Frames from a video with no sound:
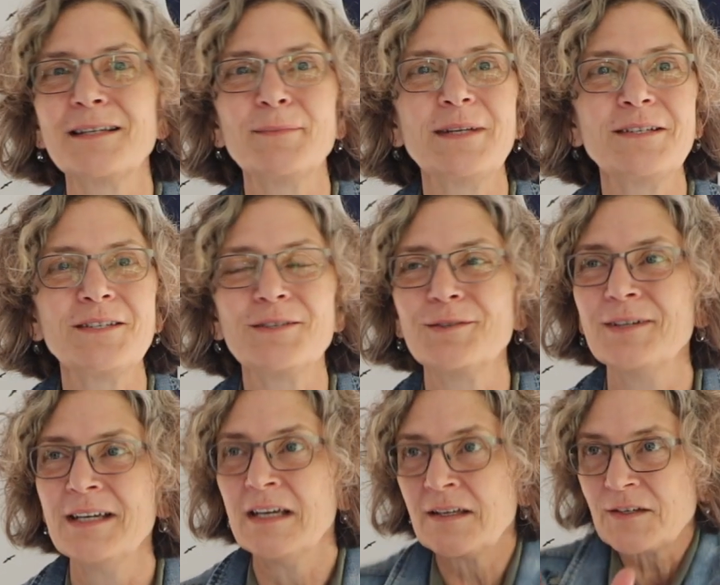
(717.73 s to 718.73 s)
I mean, do
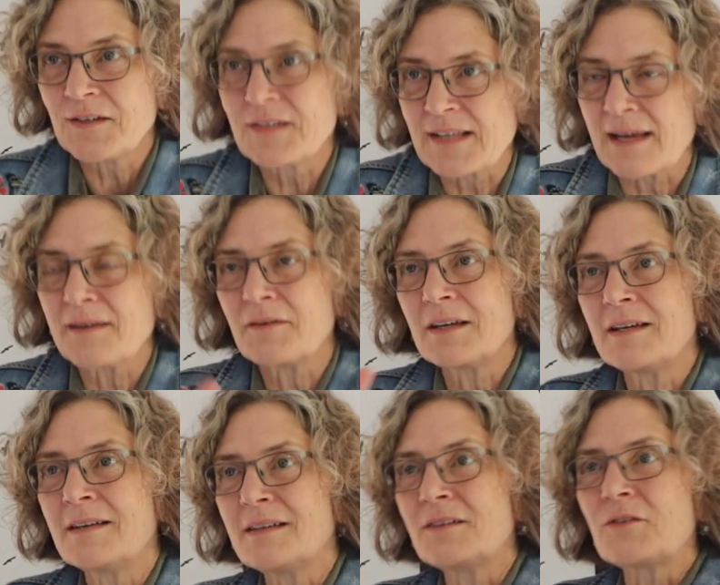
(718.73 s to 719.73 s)
you save
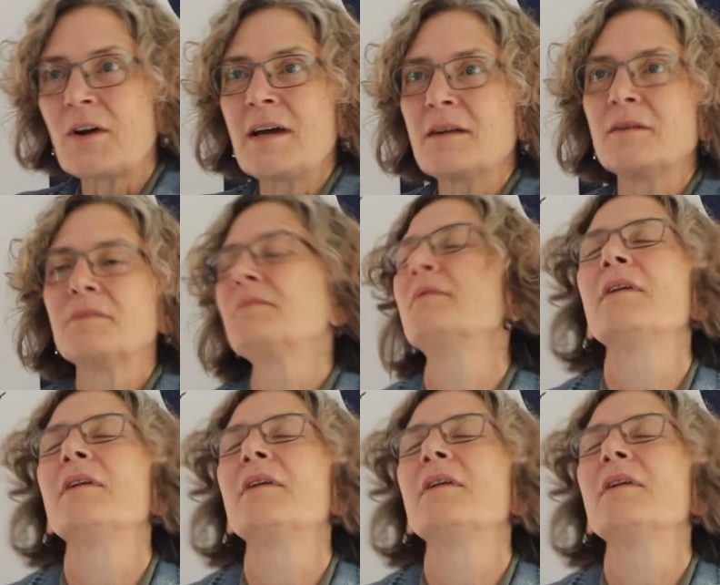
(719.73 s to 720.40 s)
it and try to